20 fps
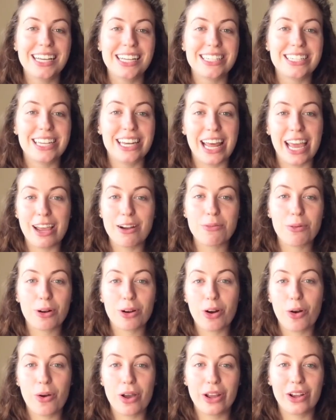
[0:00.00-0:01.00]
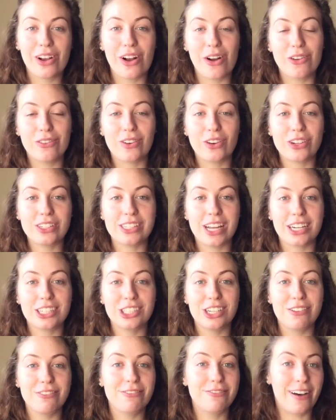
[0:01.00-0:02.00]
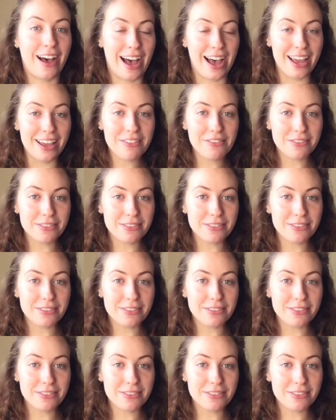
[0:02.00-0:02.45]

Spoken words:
Today we're going over section 5,